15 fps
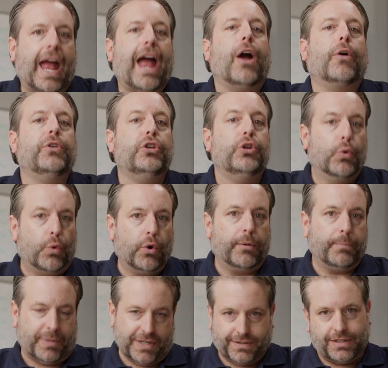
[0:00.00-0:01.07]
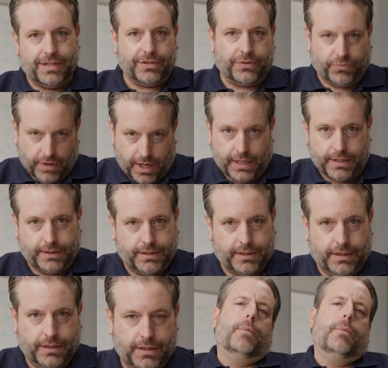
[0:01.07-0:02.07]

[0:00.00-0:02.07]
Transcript: how your business runs.